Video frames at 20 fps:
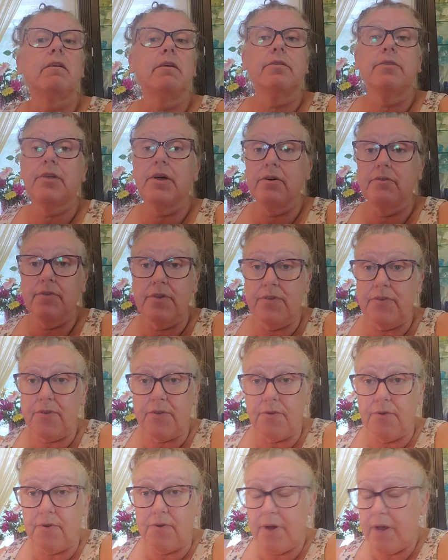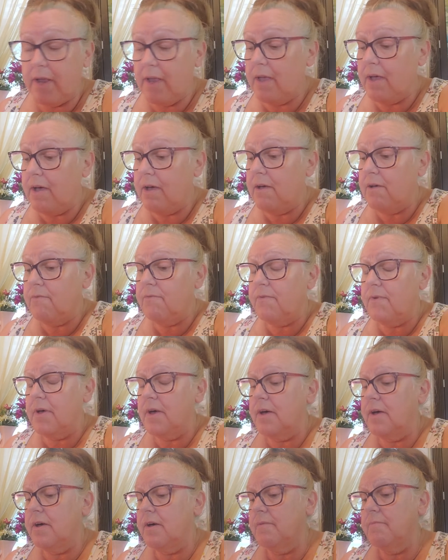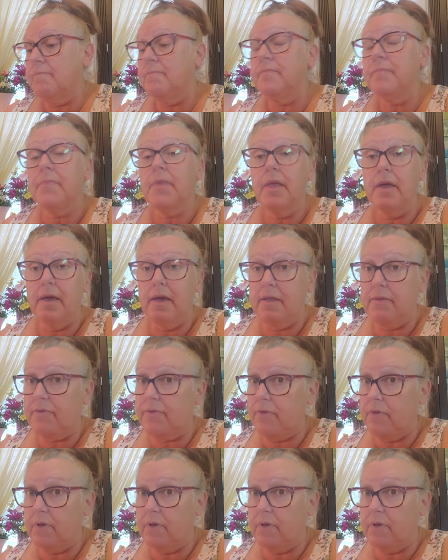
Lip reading: know the story of Hansel